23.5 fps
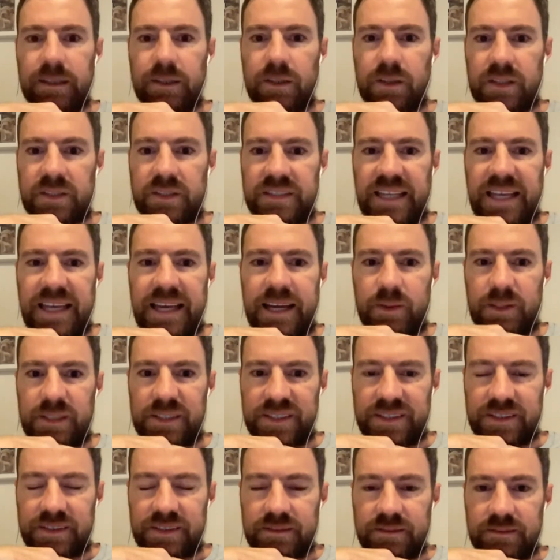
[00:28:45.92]
a lot of
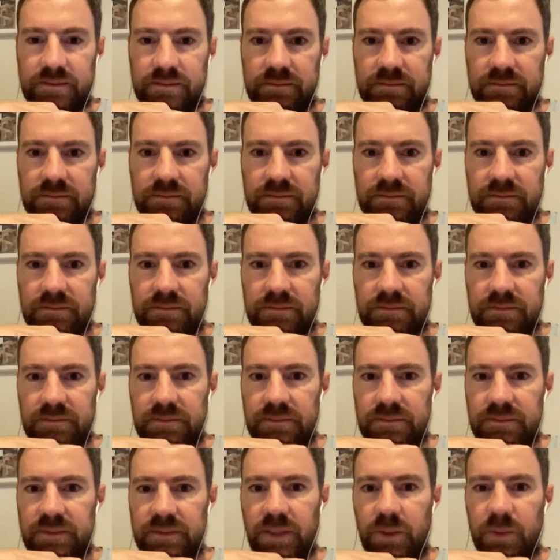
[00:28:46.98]
towers.
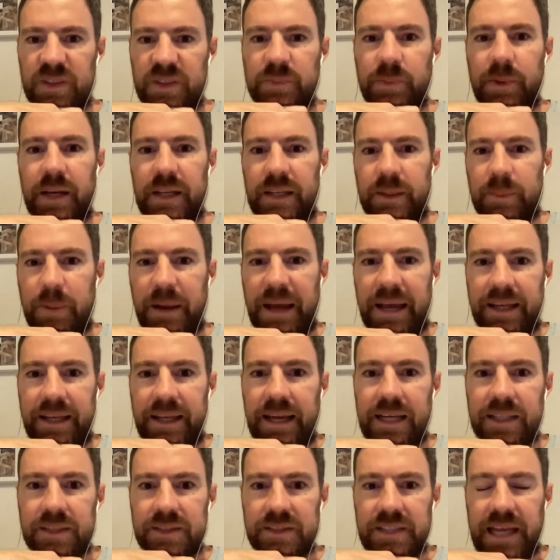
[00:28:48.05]
No one's buying a pack
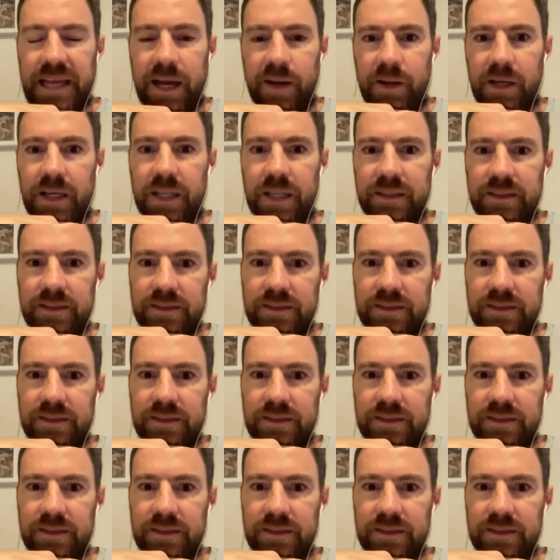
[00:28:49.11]
hour tower.